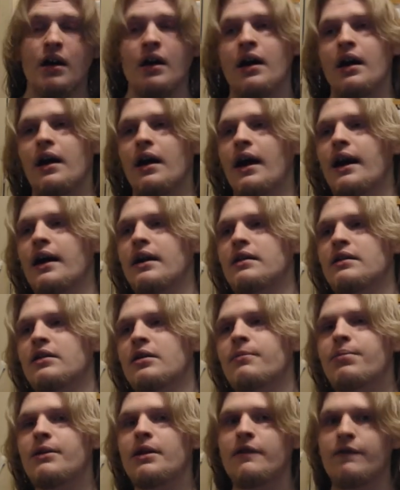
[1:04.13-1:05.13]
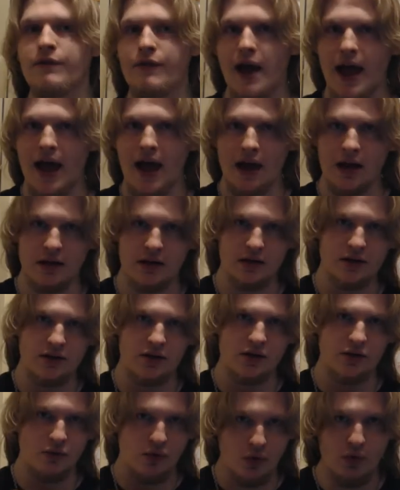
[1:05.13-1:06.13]
And to be fair,
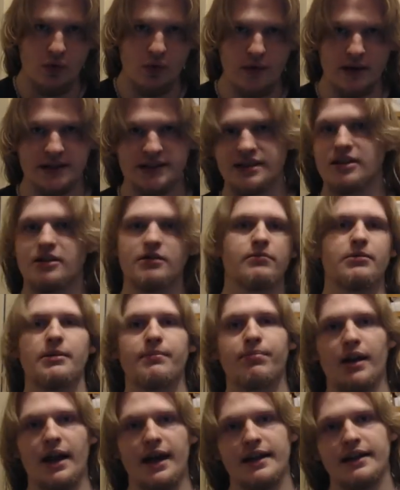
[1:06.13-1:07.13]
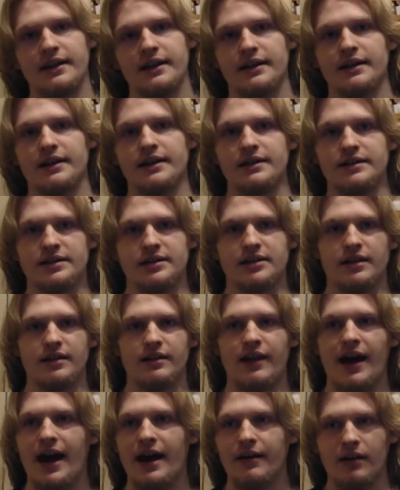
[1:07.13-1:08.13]
you're always going to be blending into
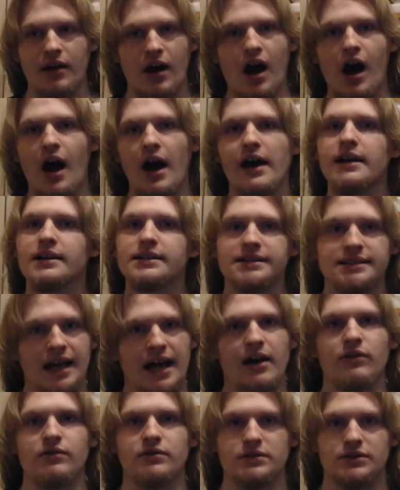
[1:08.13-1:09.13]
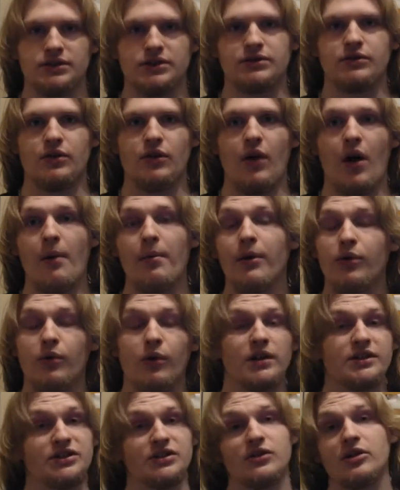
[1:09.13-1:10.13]
that higher sound as you go up,
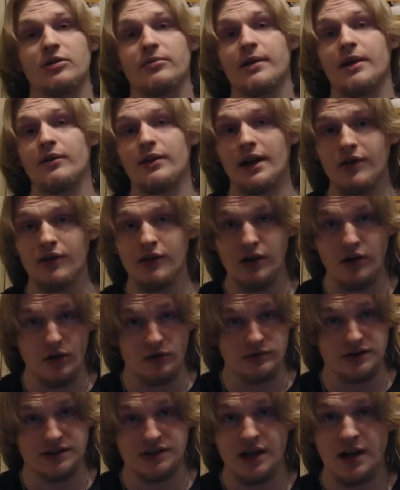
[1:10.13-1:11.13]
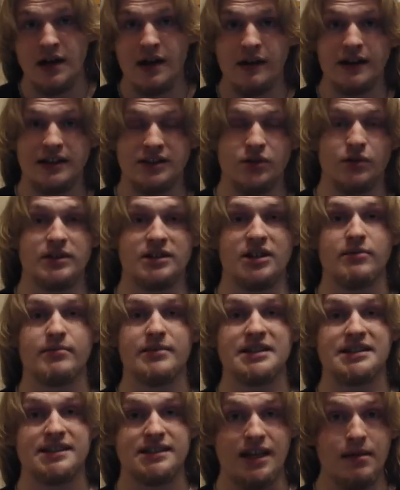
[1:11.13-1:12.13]
otherwise you're not going to be able to get the notes. There's always going to be
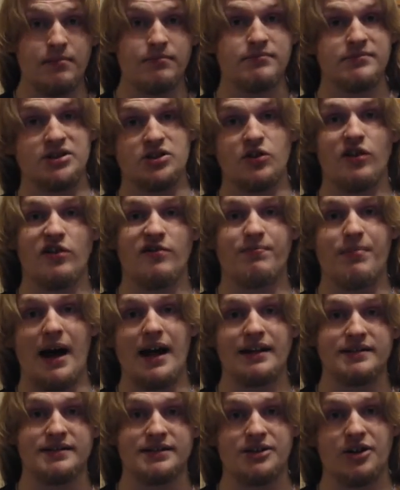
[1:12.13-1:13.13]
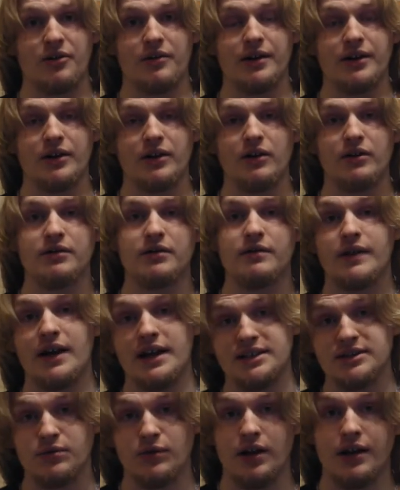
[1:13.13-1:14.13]
some sort of balance going on, and
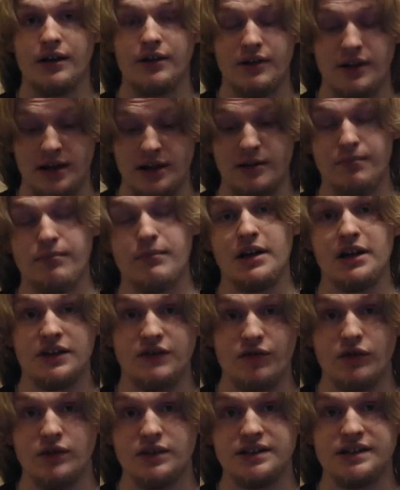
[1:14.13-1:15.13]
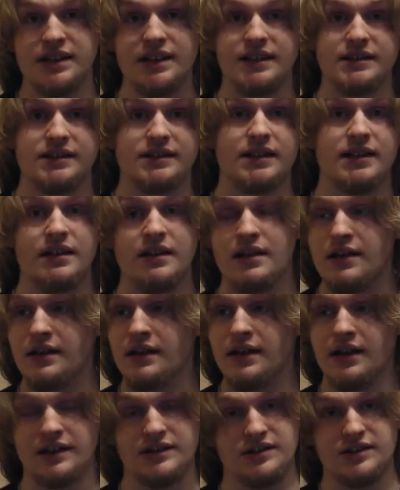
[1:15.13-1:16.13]
that's what I think mixed voice is.
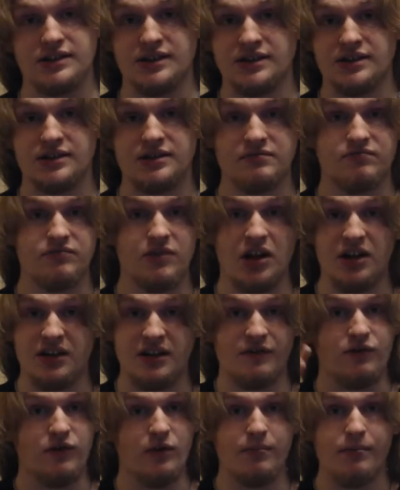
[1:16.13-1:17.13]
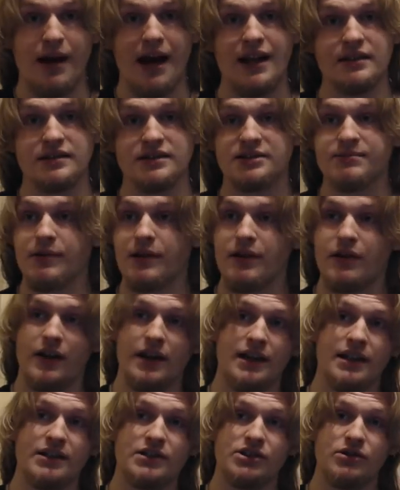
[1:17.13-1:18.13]
It's just a different balance. But thing
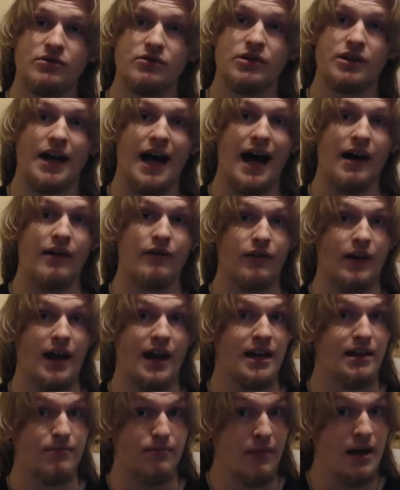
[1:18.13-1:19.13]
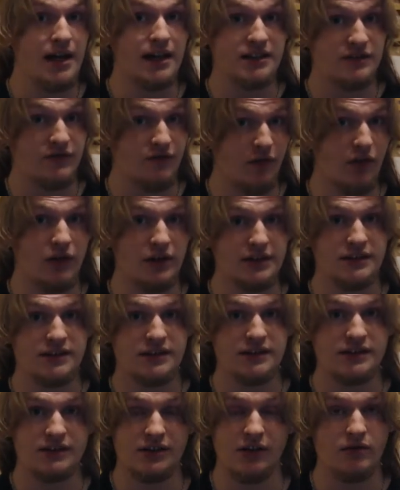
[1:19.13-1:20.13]
is, you can have a mixed
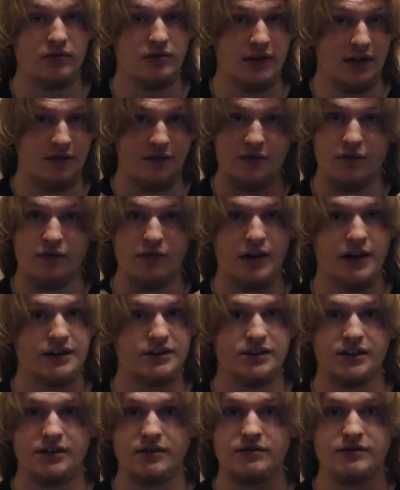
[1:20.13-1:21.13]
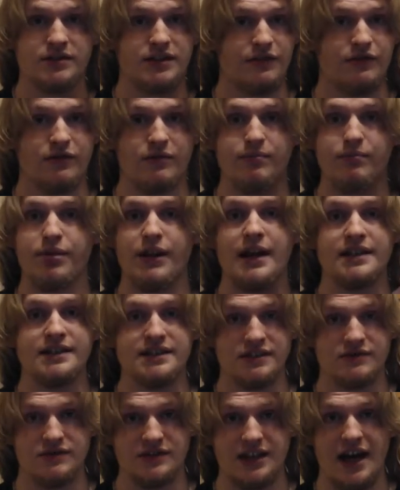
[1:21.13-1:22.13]
voice, different ratios, different blends
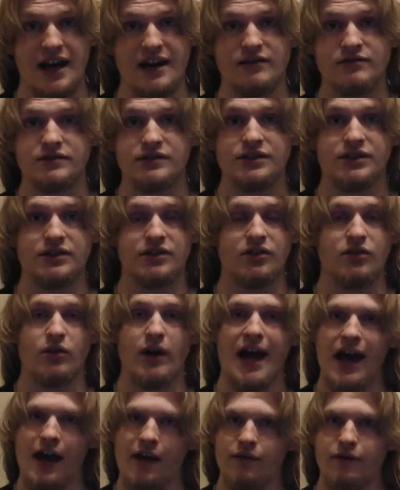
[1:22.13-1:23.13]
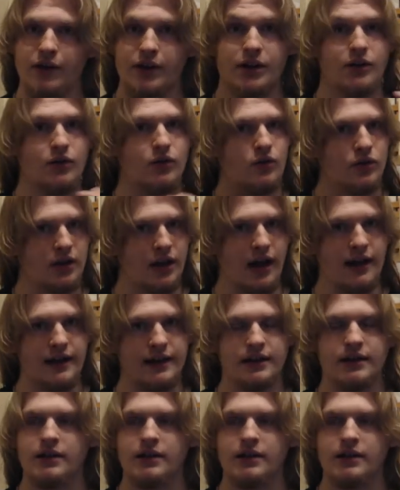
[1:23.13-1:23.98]
of sounds, heavy or light,